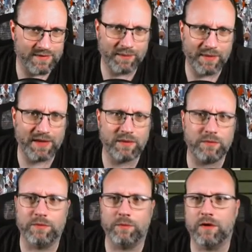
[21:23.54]
and he
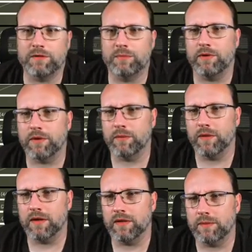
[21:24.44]
was marked pretty
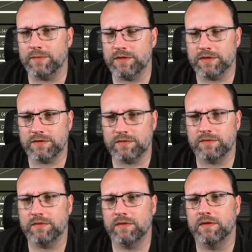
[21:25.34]
well. I'm just
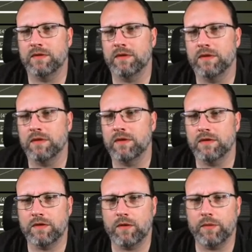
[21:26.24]

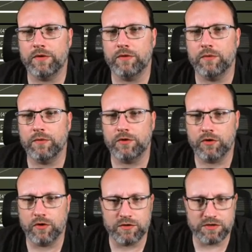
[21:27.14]
going to
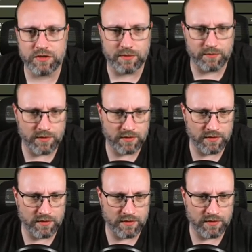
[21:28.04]
encourage them,